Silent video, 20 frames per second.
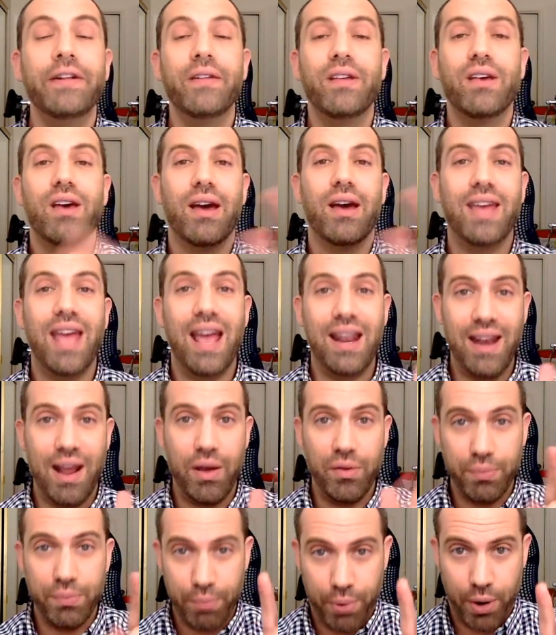again,
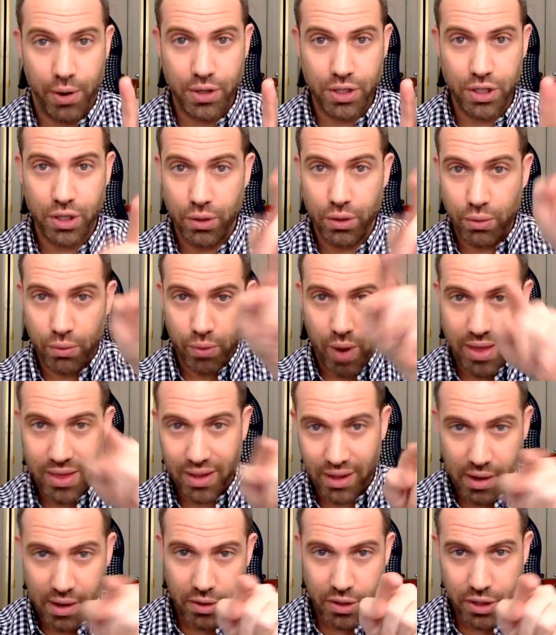now part 2, write the
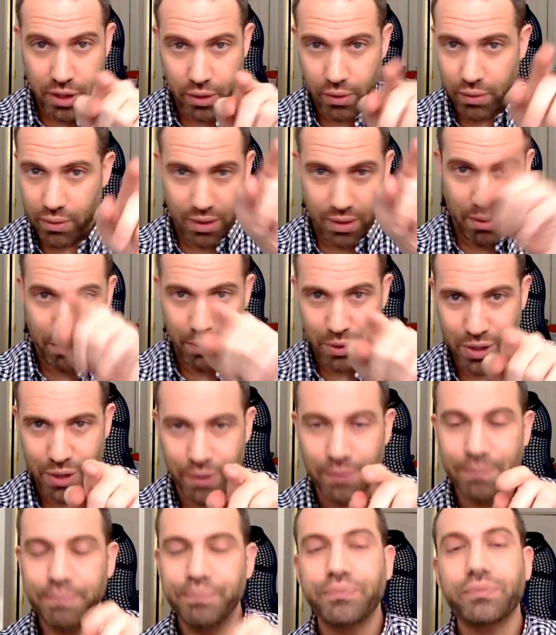letter 2, the number 2.
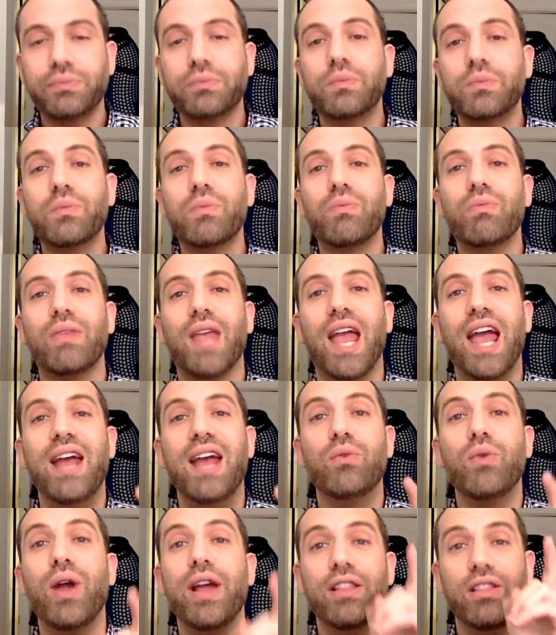And
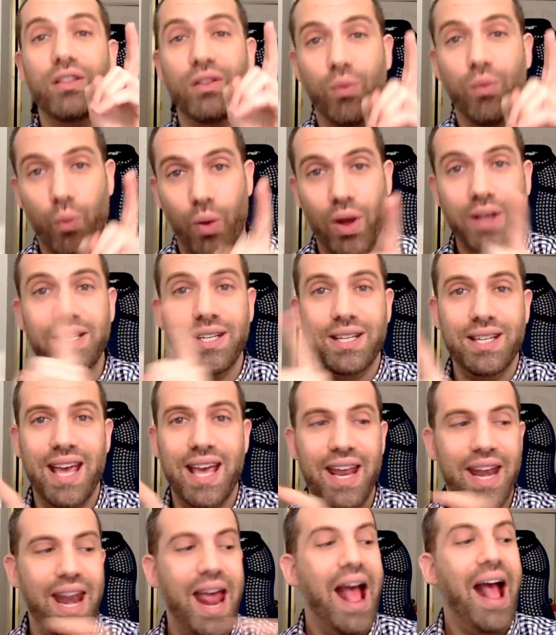write 1 to
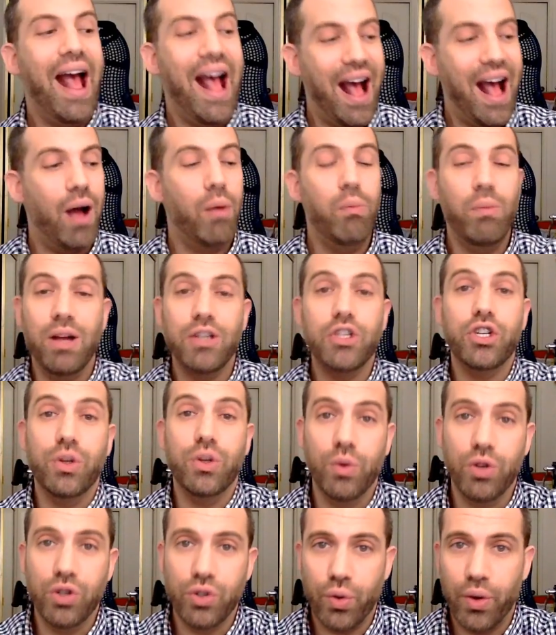10 how much you
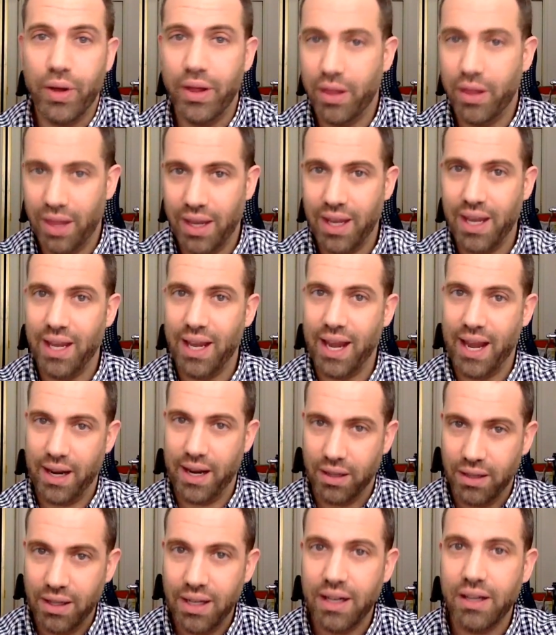enjoy thinking
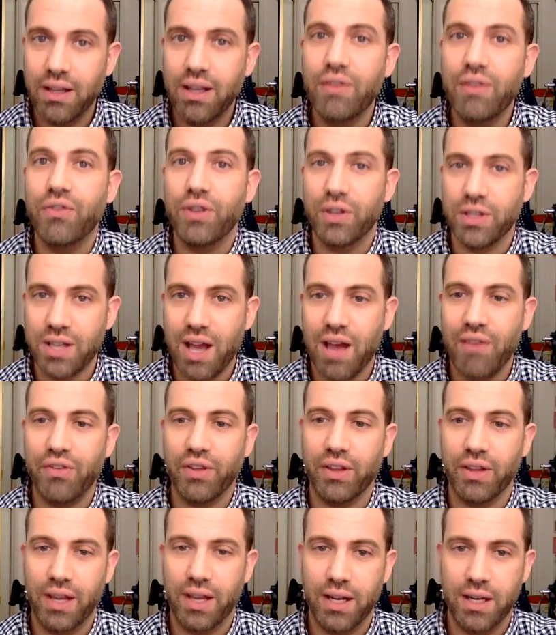analytically,
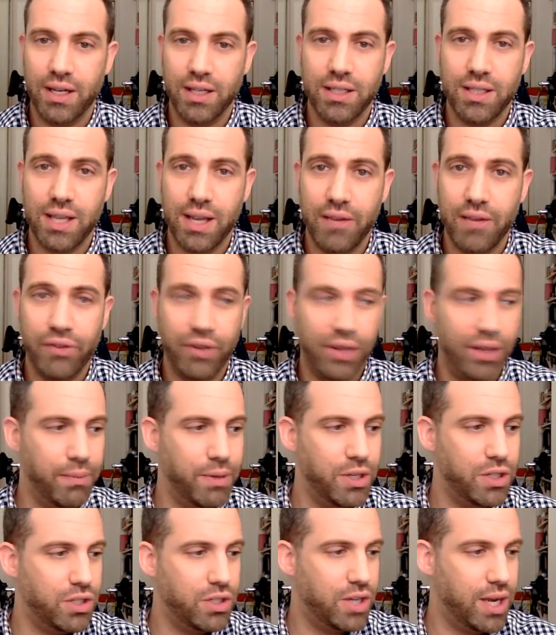philosophically, and insightfully. Let me
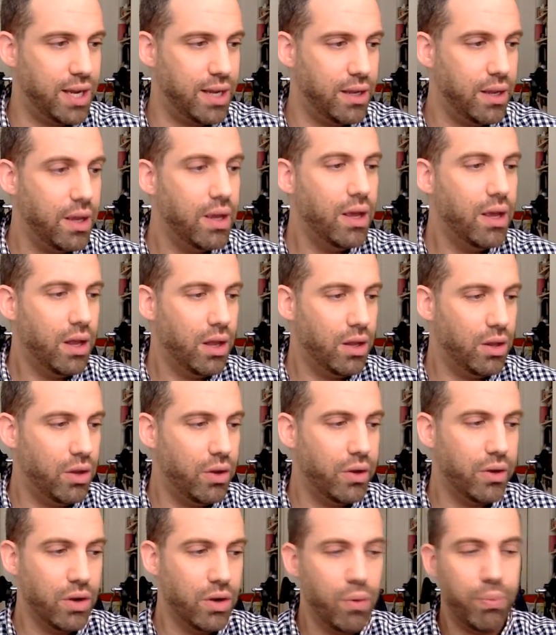just take a
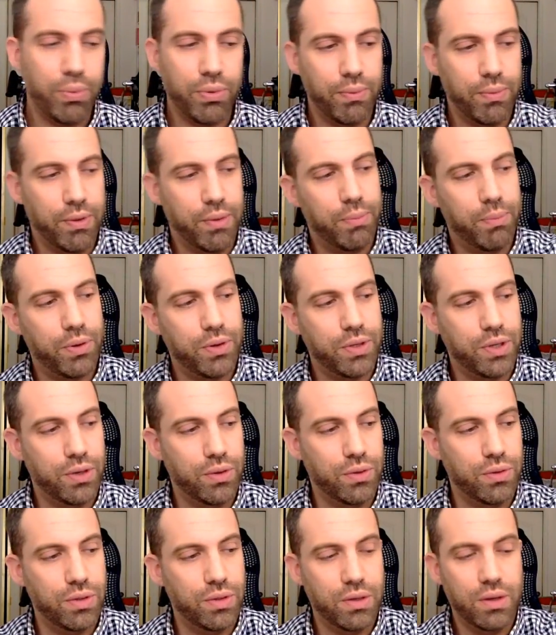look. Nope, the person
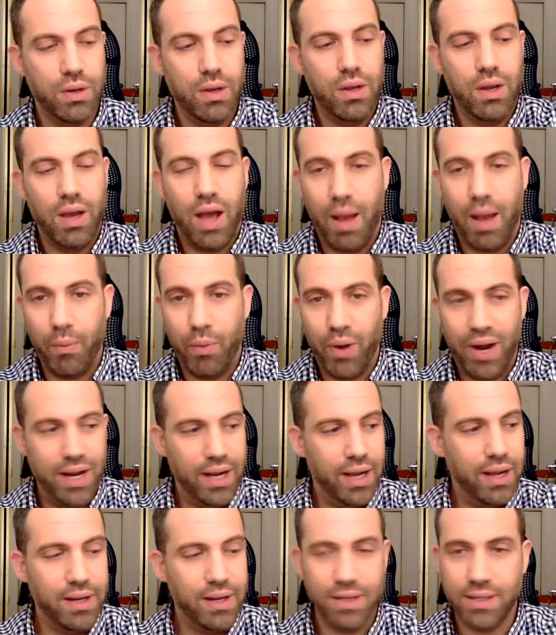who's I'm waiting
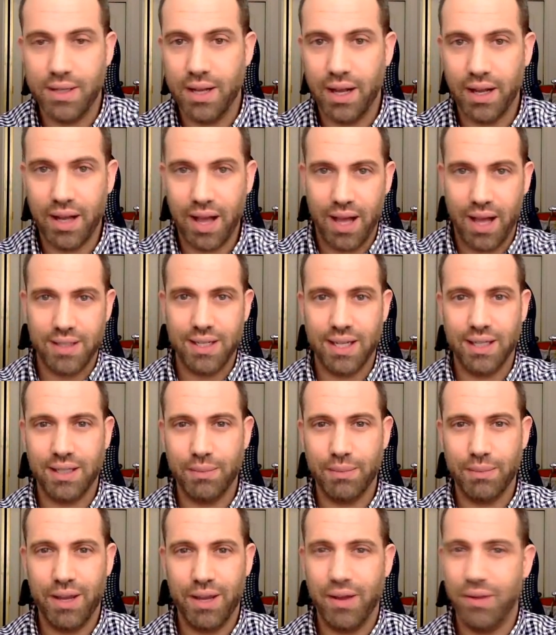on has not contacted
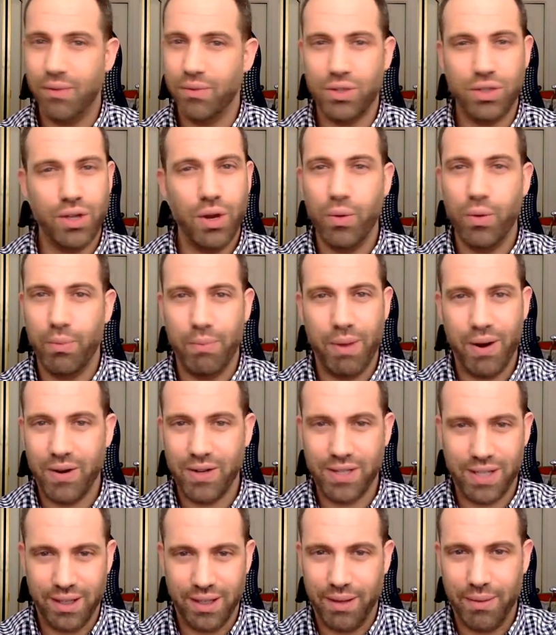me yet. So
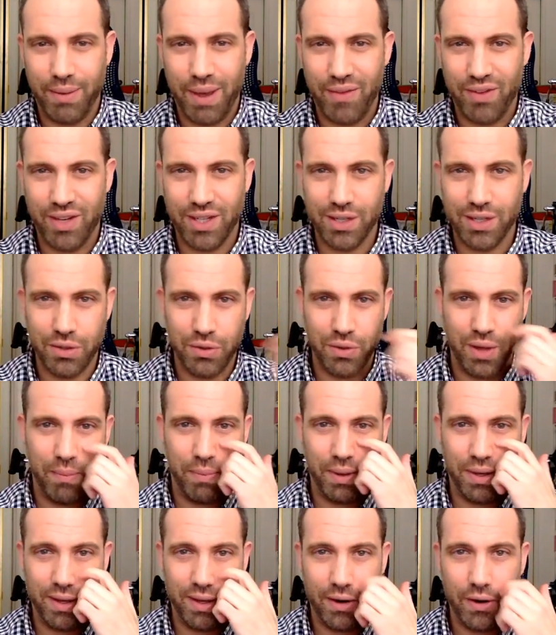embarrassing that I'm having to do that,
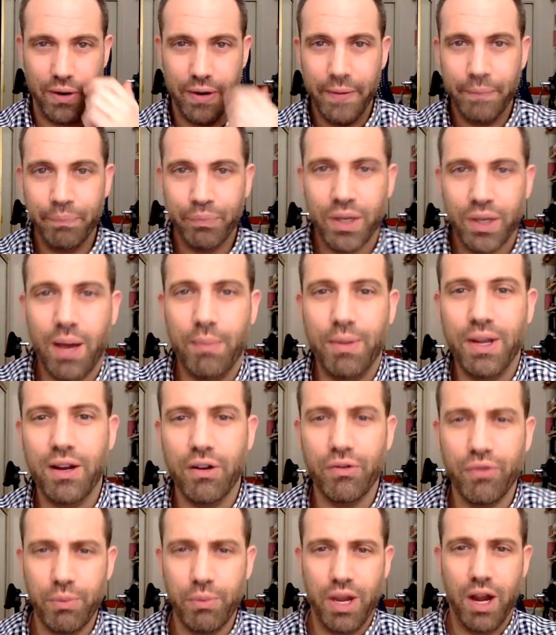but they're coming here
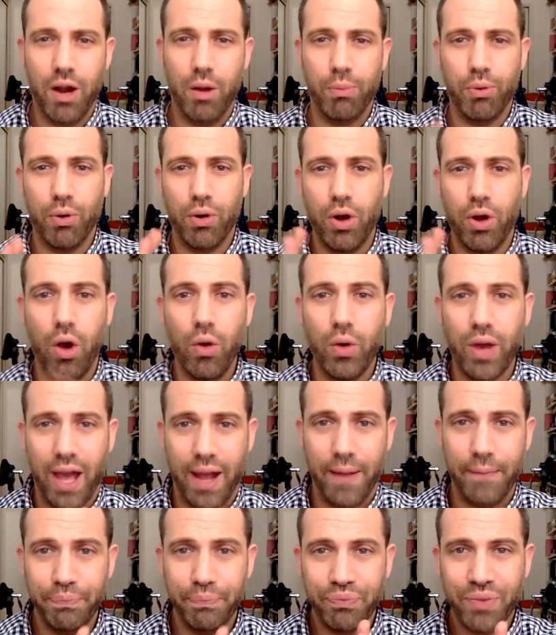from the airport. Okay.
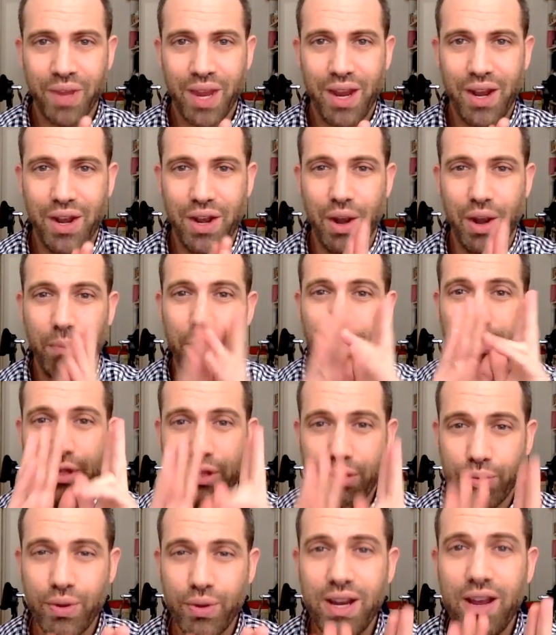Number
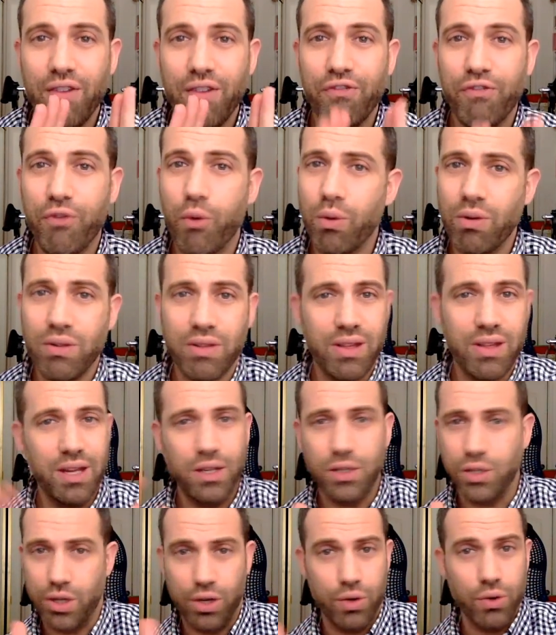3 of 4
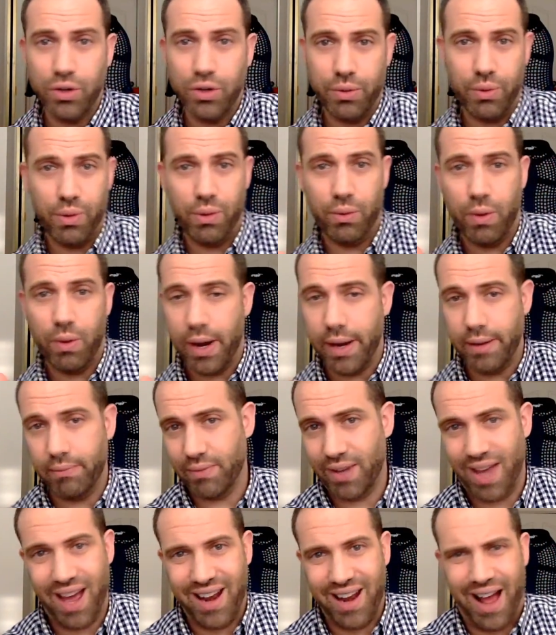things, you're doing great.
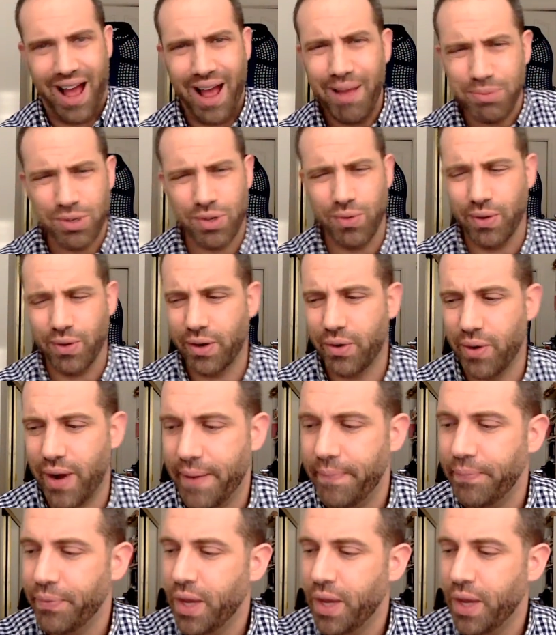God, I'm doing great.